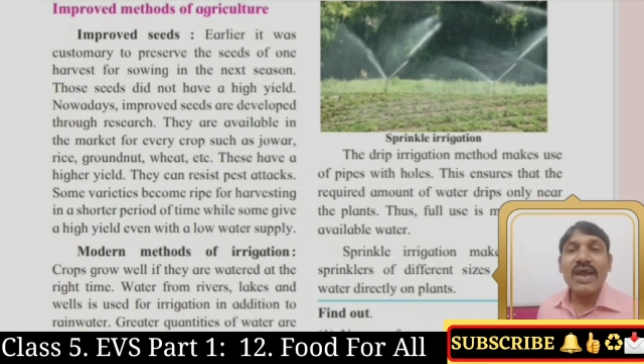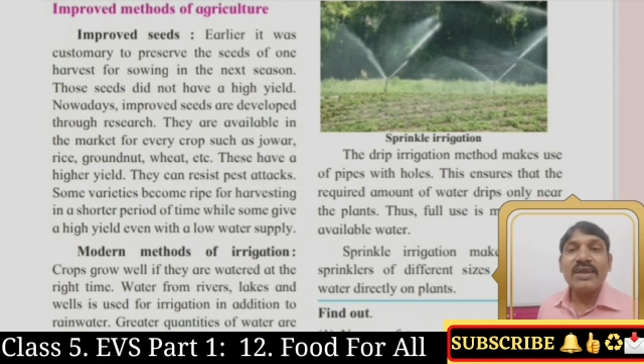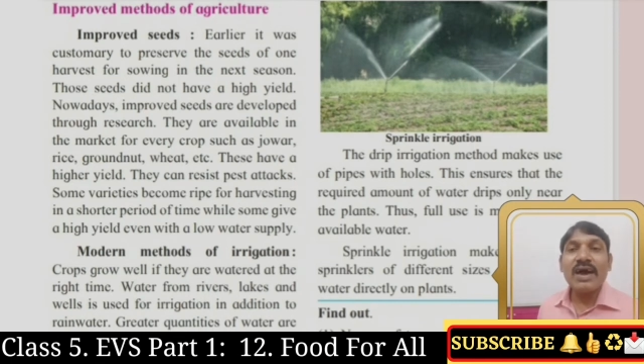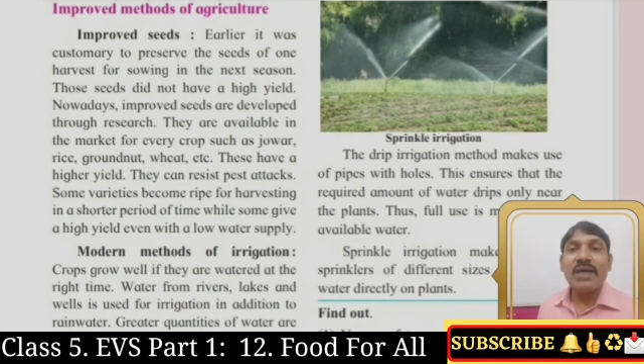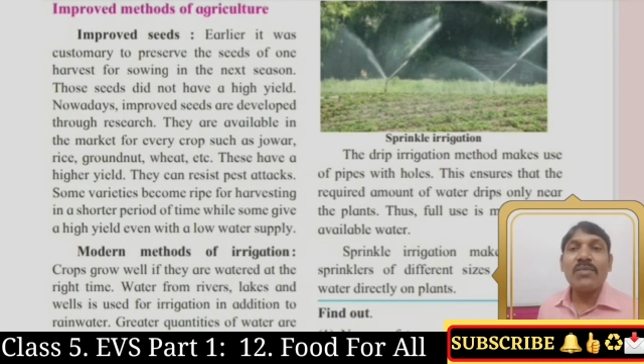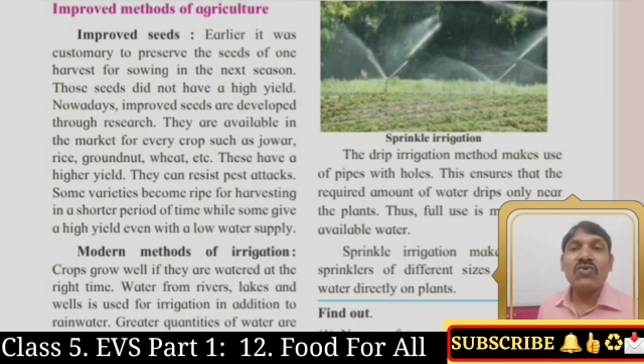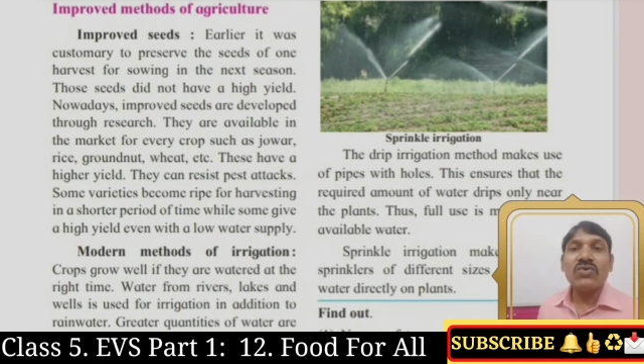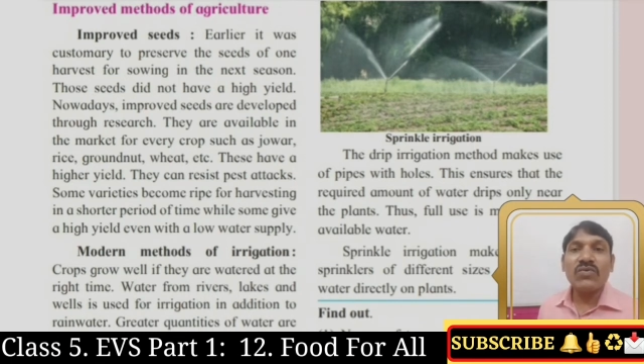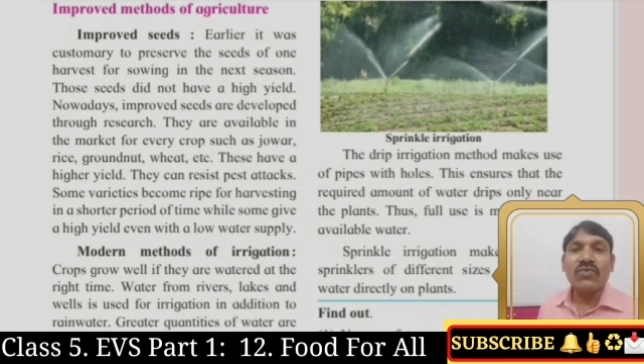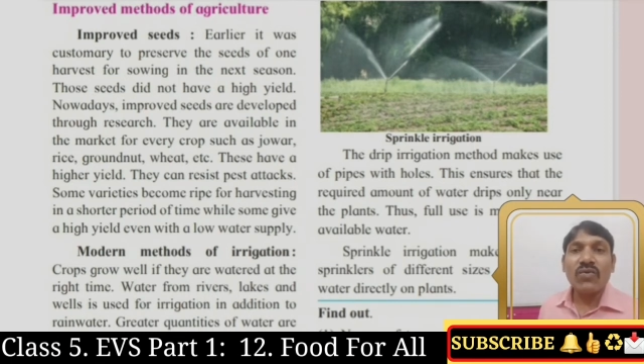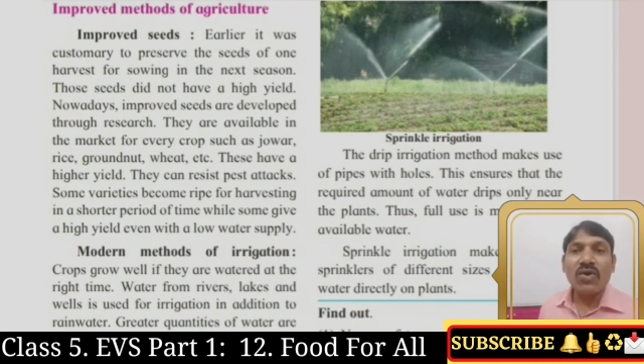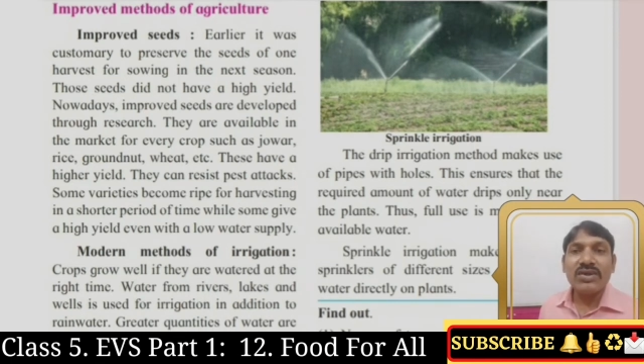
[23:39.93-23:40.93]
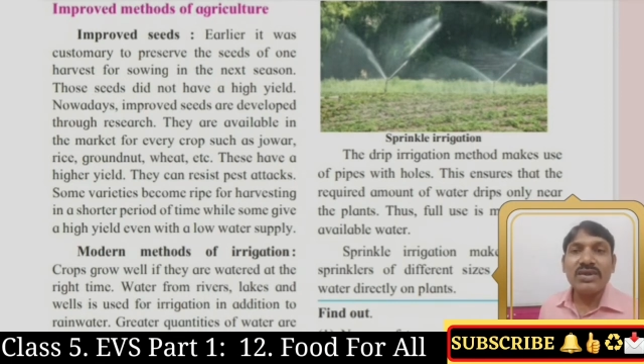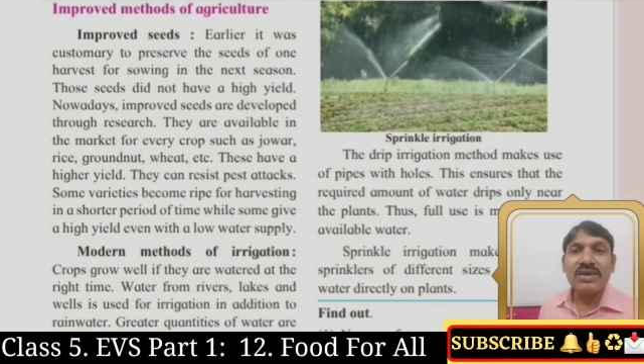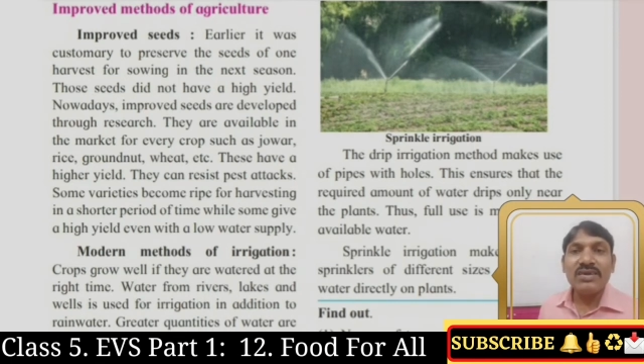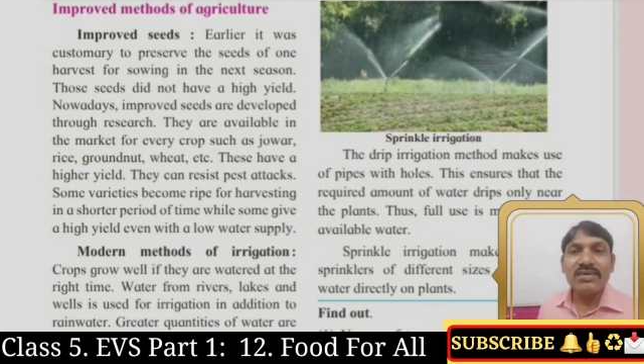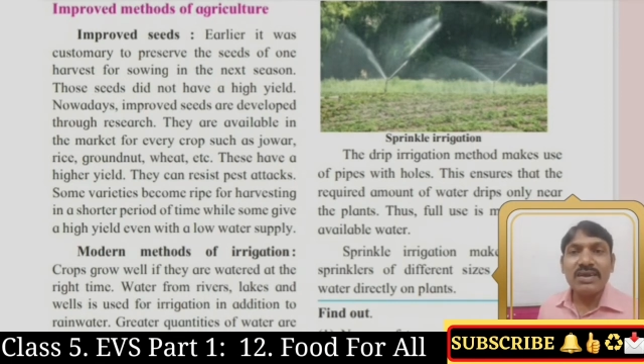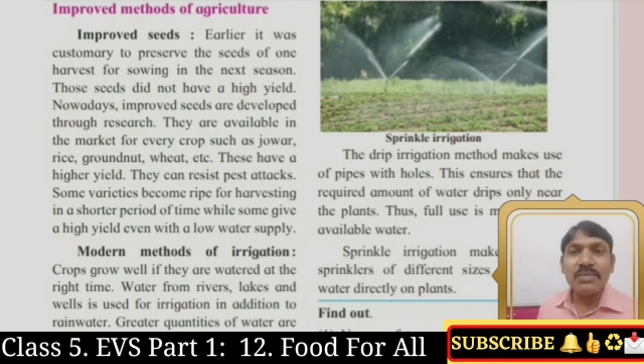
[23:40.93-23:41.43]
amount of water
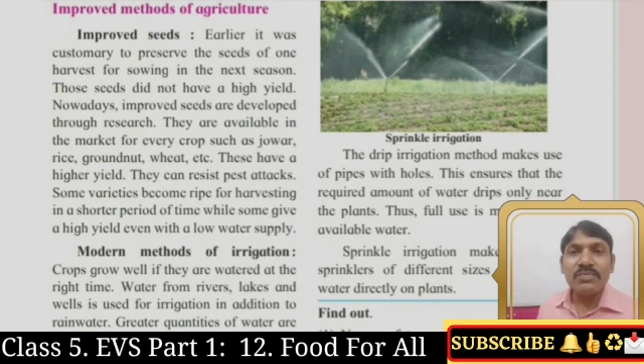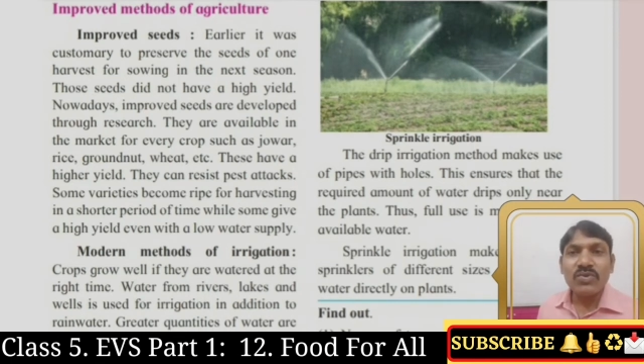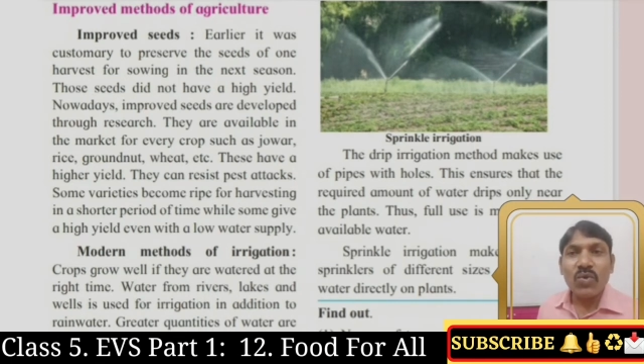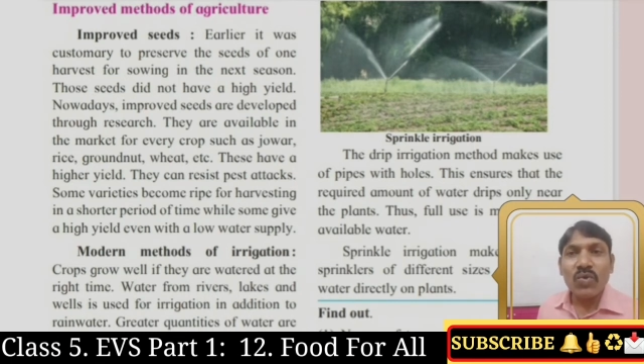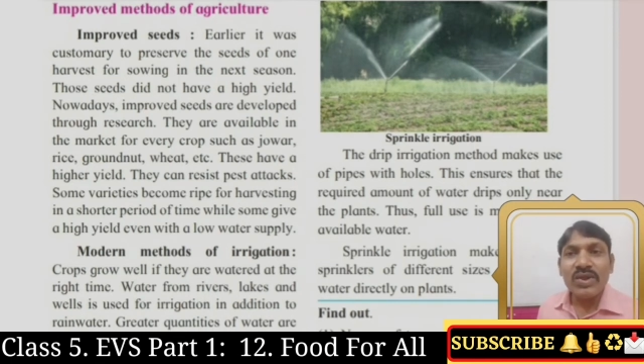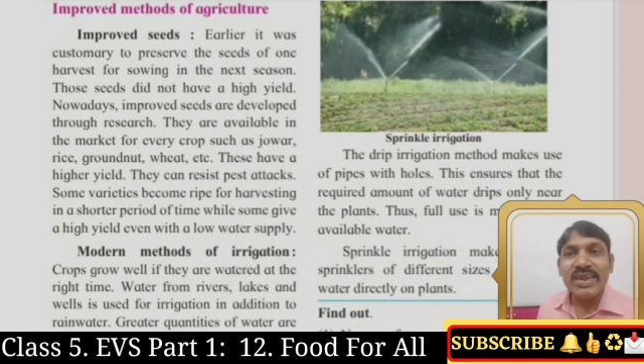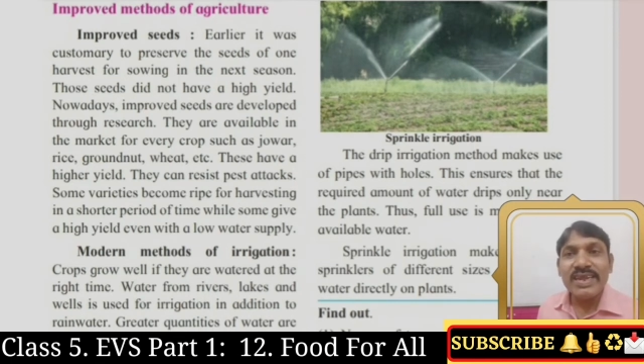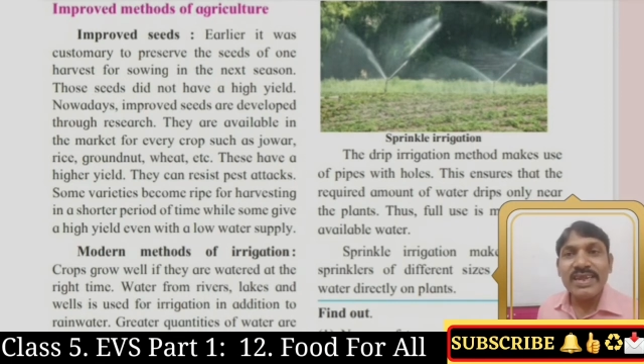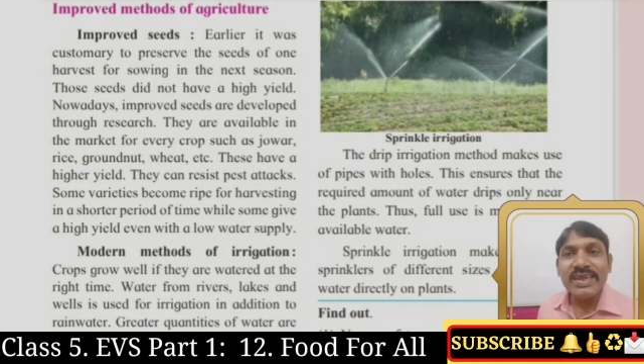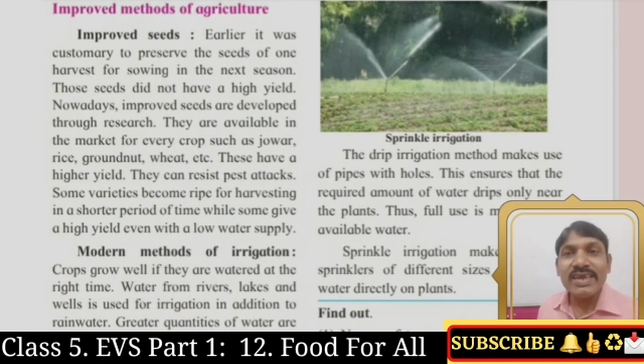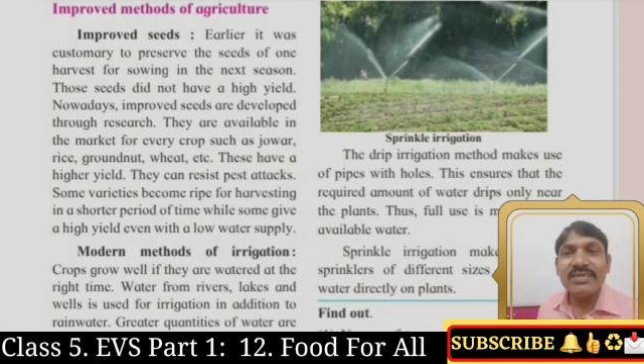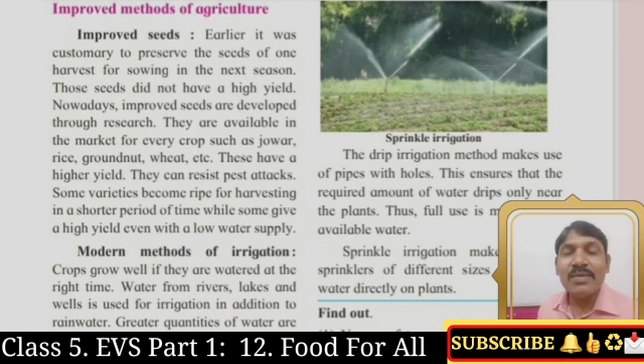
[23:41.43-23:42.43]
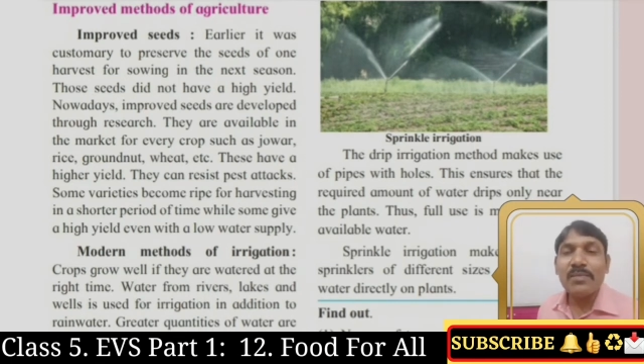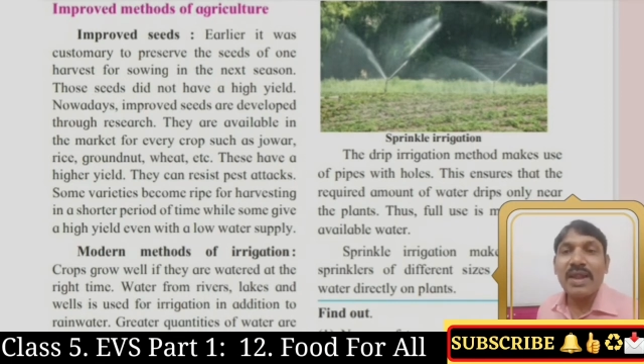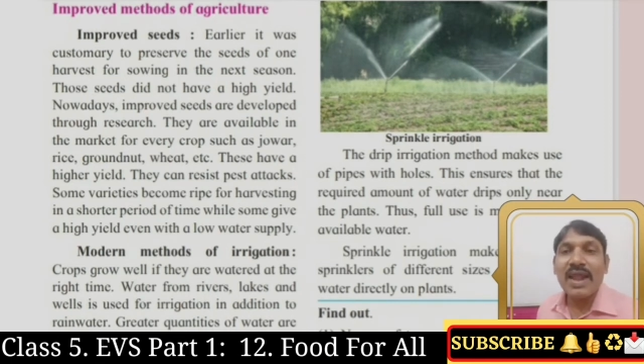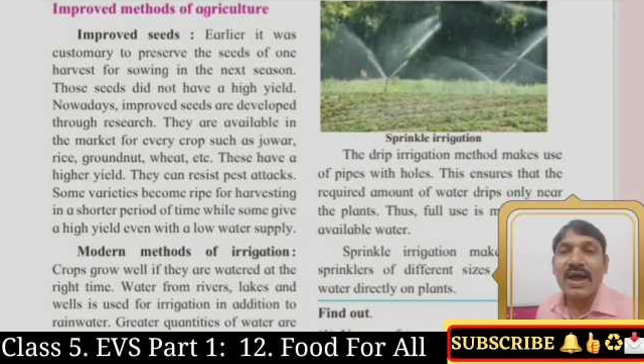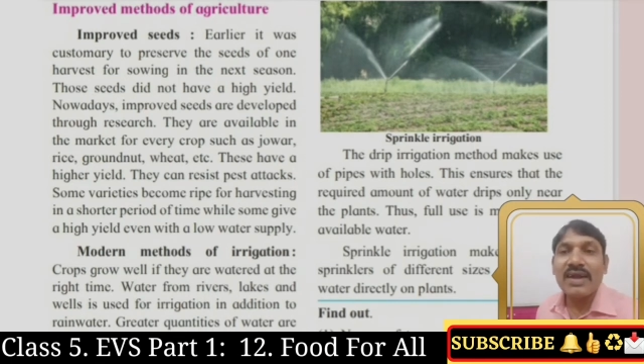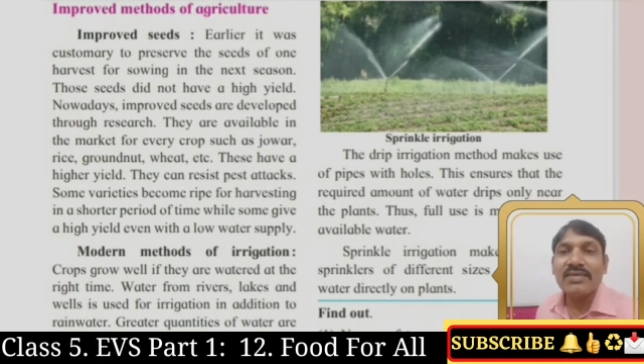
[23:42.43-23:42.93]
drips only near the
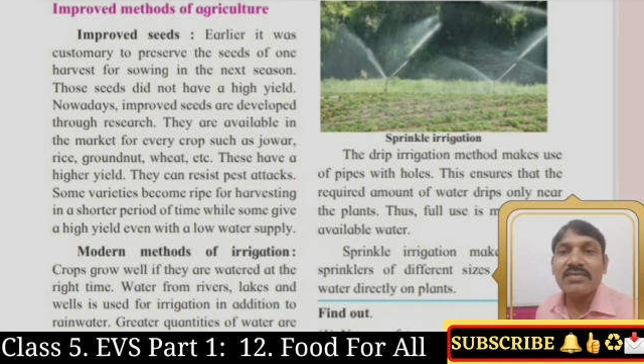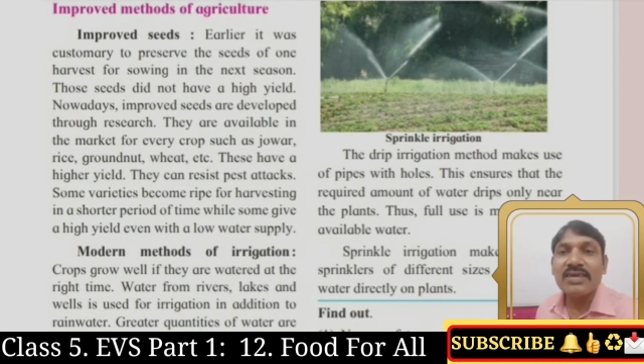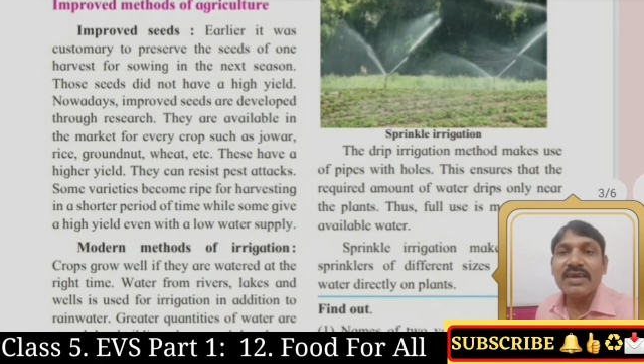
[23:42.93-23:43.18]
plants,